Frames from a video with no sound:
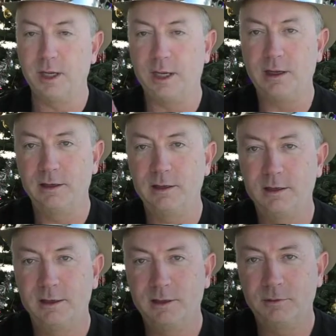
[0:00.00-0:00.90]
a
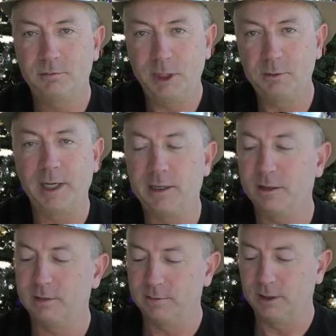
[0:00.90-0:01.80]
beer
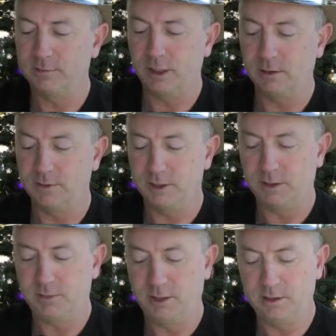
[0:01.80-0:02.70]
maker of Dogfish
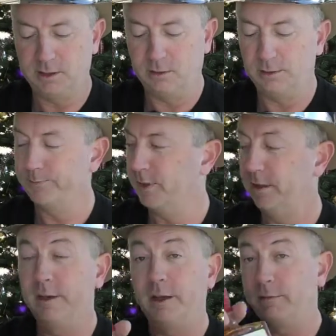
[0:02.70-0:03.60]
Head beer, so
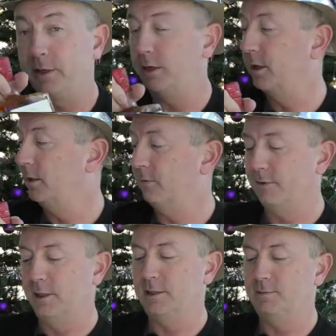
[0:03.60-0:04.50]
Got an idea
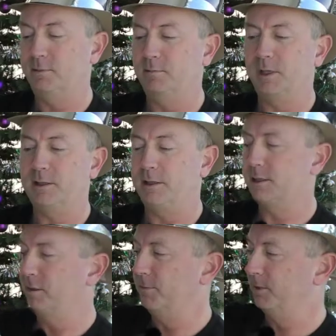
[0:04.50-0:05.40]
for this. Picked
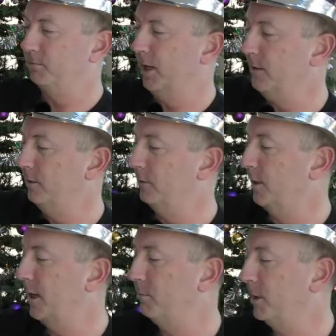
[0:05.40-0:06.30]
this up at Ballard.
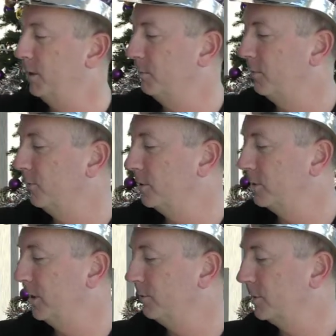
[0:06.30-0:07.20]
I hadn't been there before,
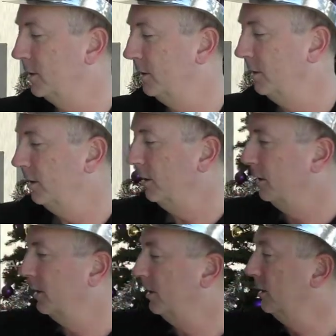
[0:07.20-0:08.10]
so that was
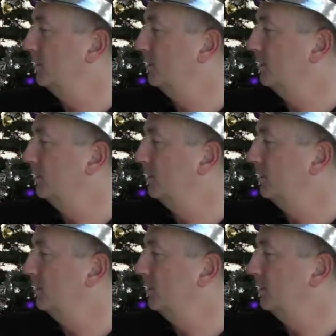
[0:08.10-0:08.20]
kind of